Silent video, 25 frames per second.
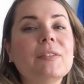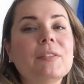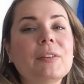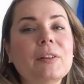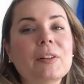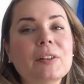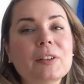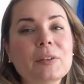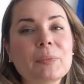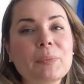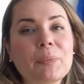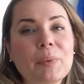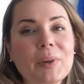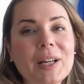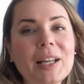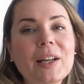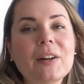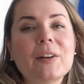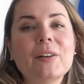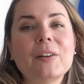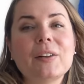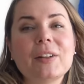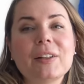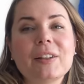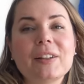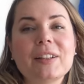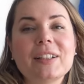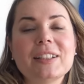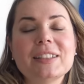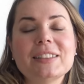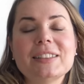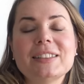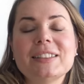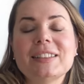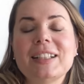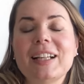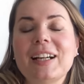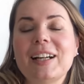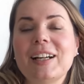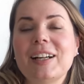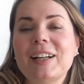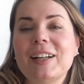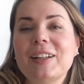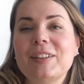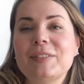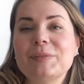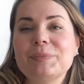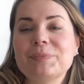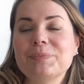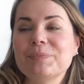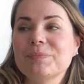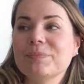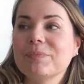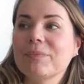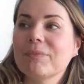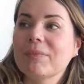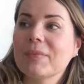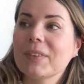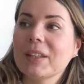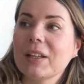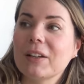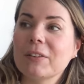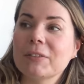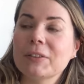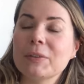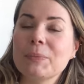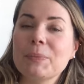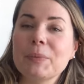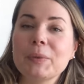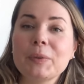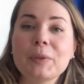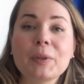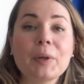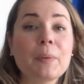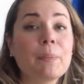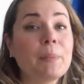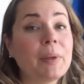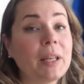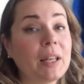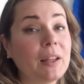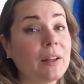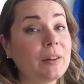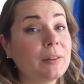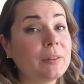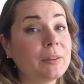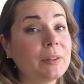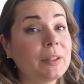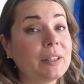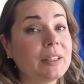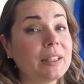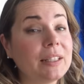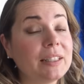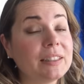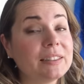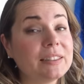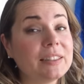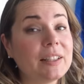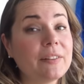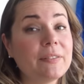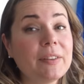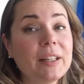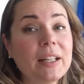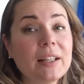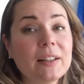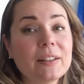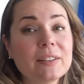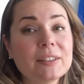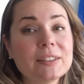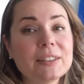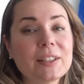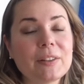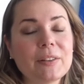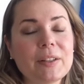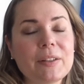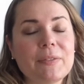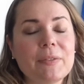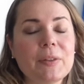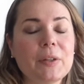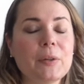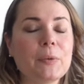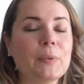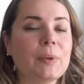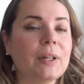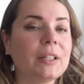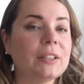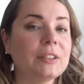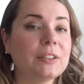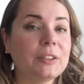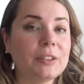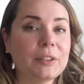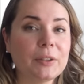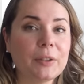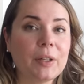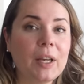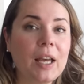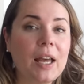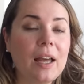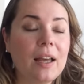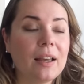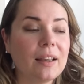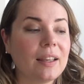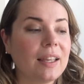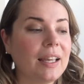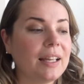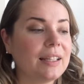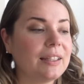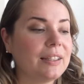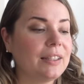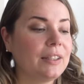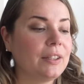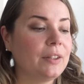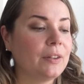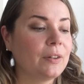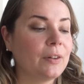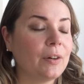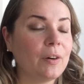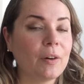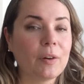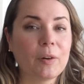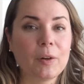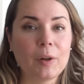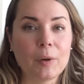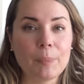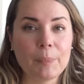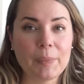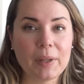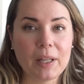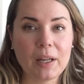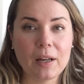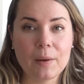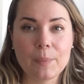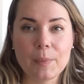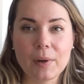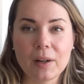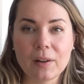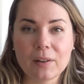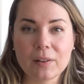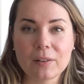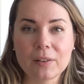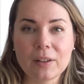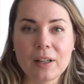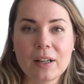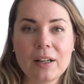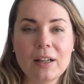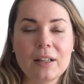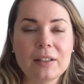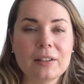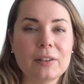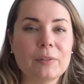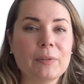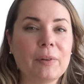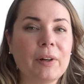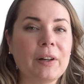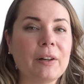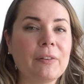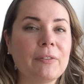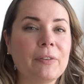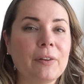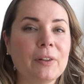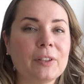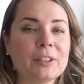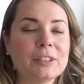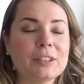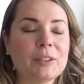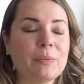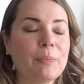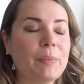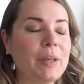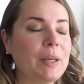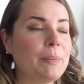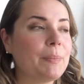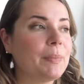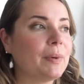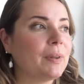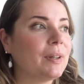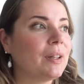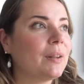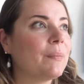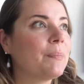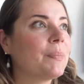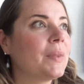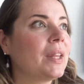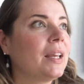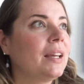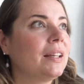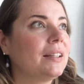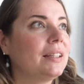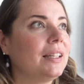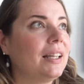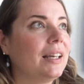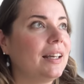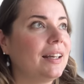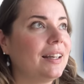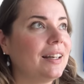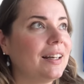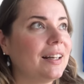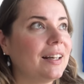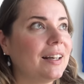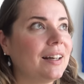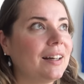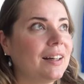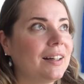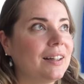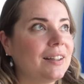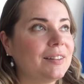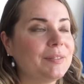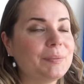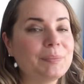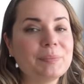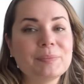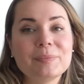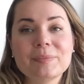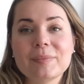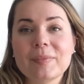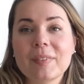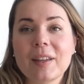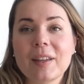for the pre-orders of the book below this video. So if you want to get your copy among the very first people, then